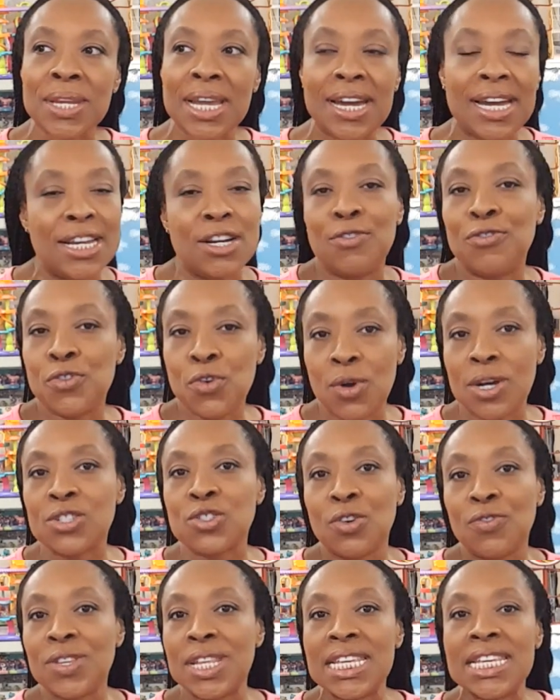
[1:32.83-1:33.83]
And of course,
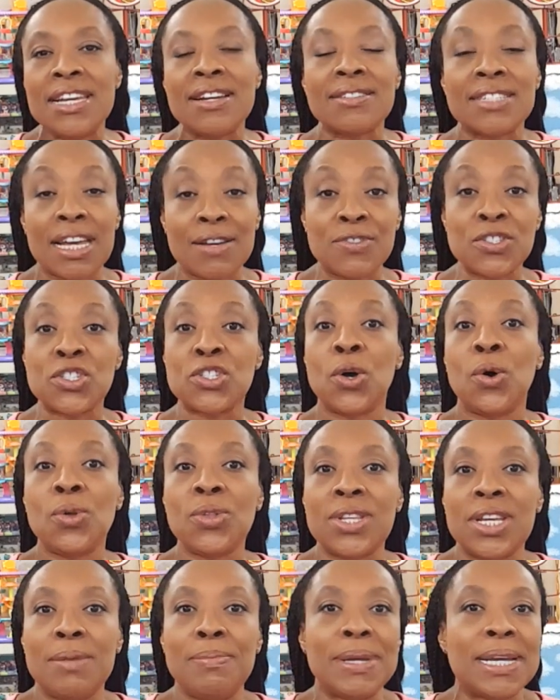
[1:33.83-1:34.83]
over the years, I've
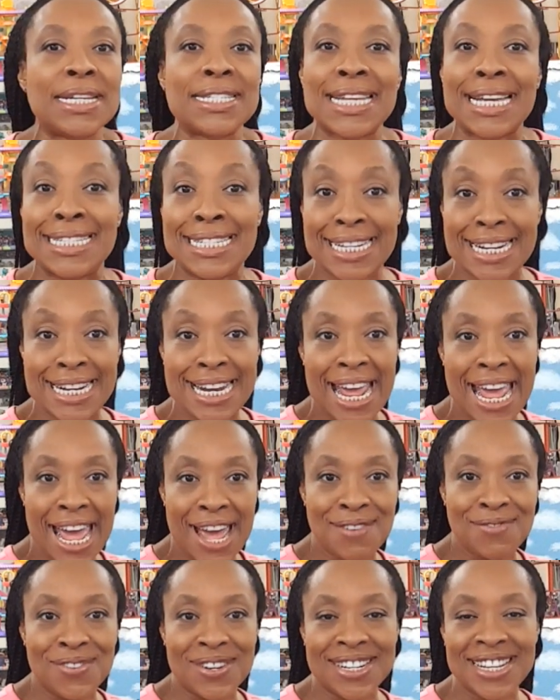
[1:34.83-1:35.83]
sold it because I didn't
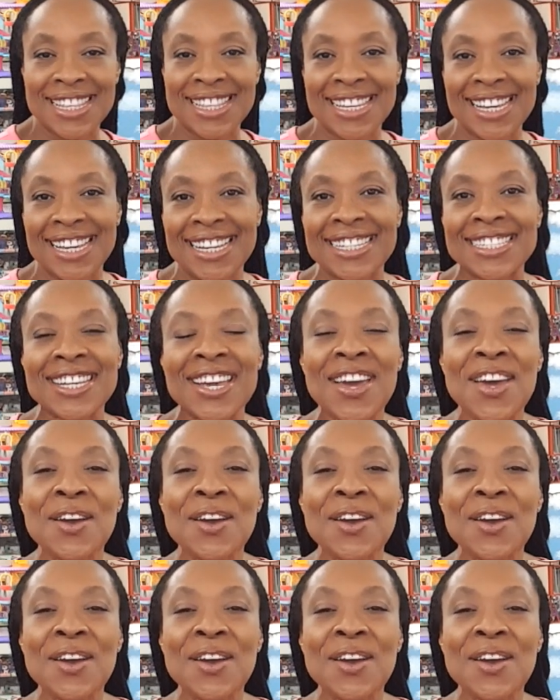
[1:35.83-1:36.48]
have one of these.